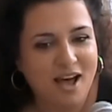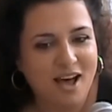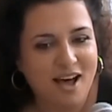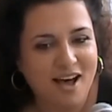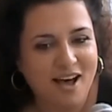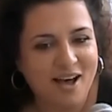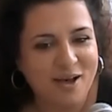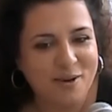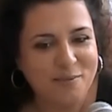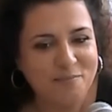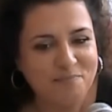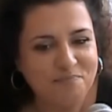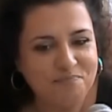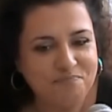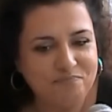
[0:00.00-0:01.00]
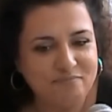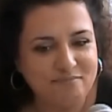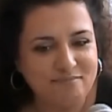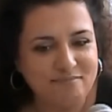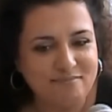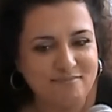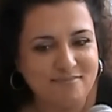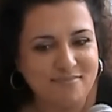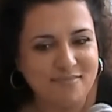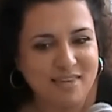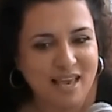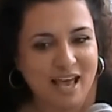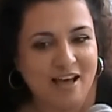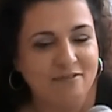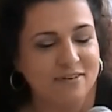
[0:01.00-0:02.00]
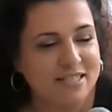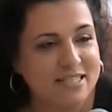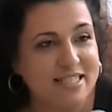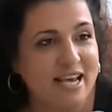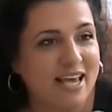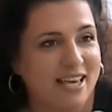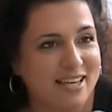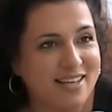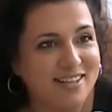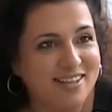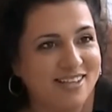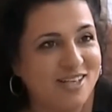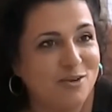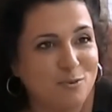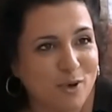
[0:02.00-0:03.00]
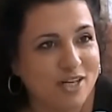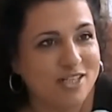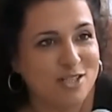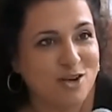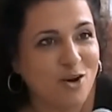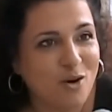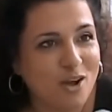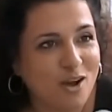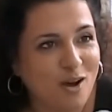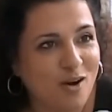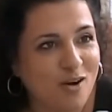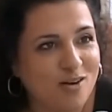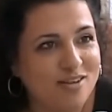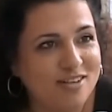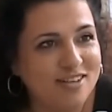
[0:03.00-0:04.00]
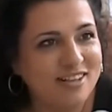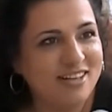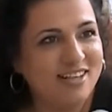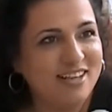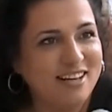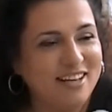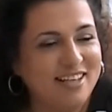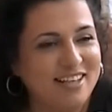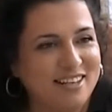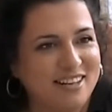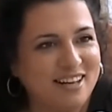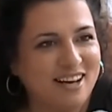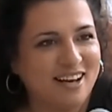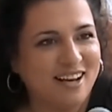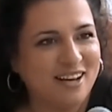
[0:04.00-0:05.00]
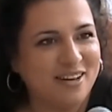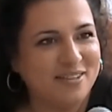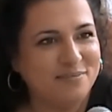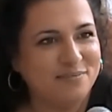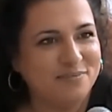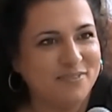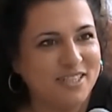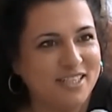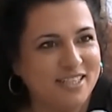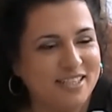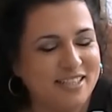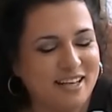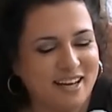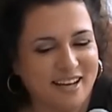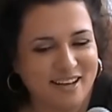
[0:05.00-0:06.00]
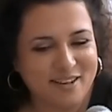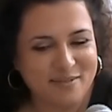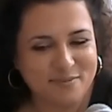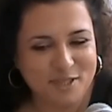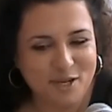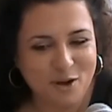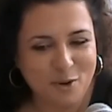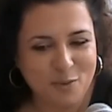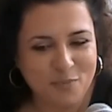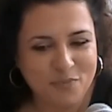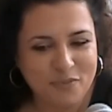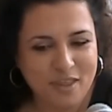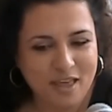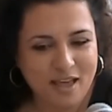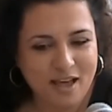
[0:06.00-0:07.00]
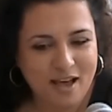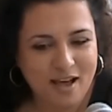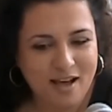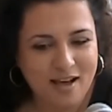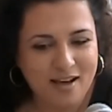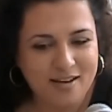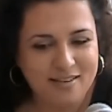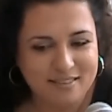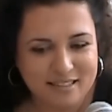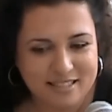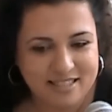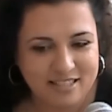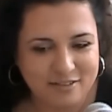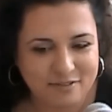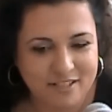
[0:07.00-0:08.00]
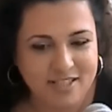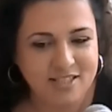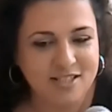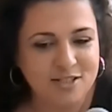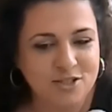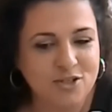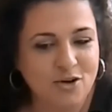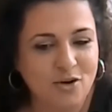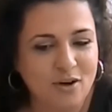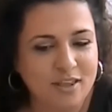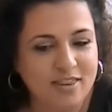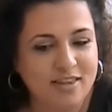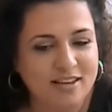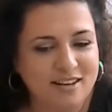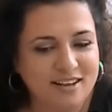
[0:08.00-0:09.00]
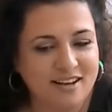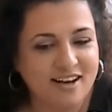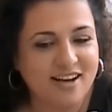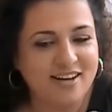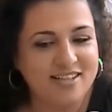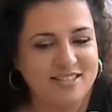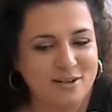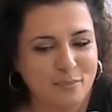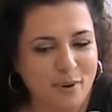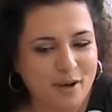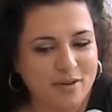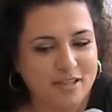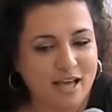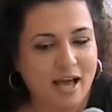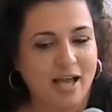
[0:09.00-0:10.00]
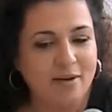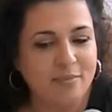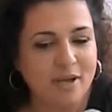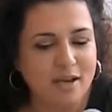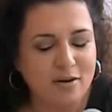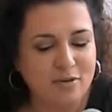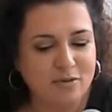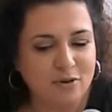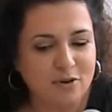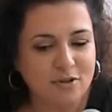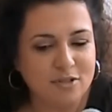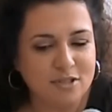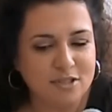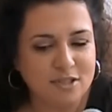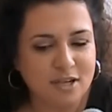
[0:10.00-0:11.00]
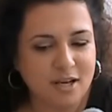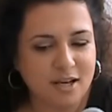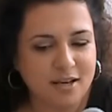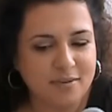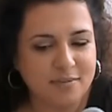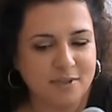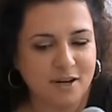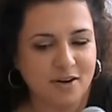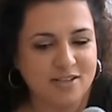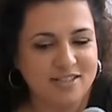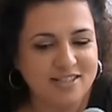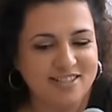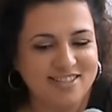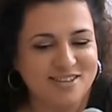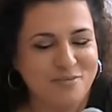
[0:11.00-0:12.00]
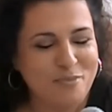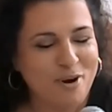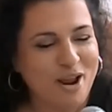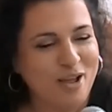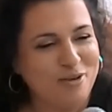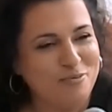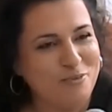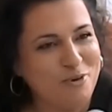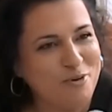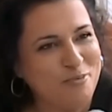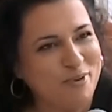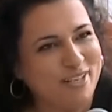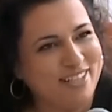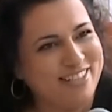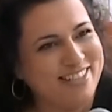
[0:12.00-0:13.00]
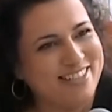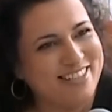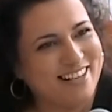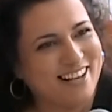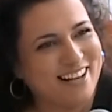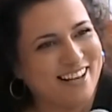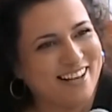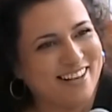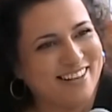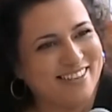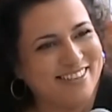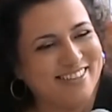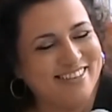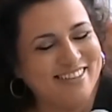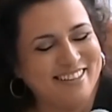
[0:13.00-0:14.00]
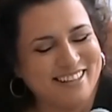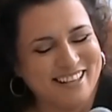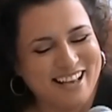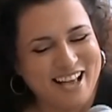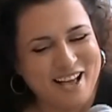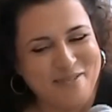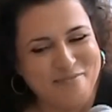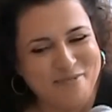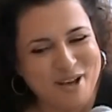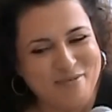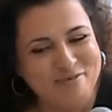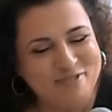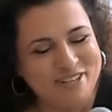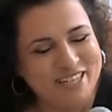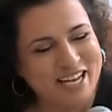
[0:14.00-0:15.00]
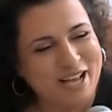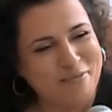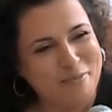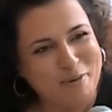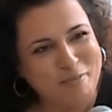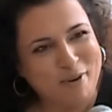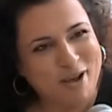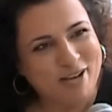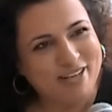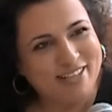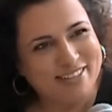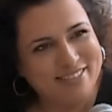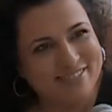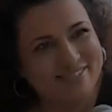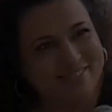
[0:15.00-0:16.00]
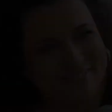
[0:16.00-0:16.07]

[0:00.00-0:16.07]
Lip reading: have a say in what is going on in the civics. So I think it's about time. And of course, it's a proud moment. I'm very happy about it.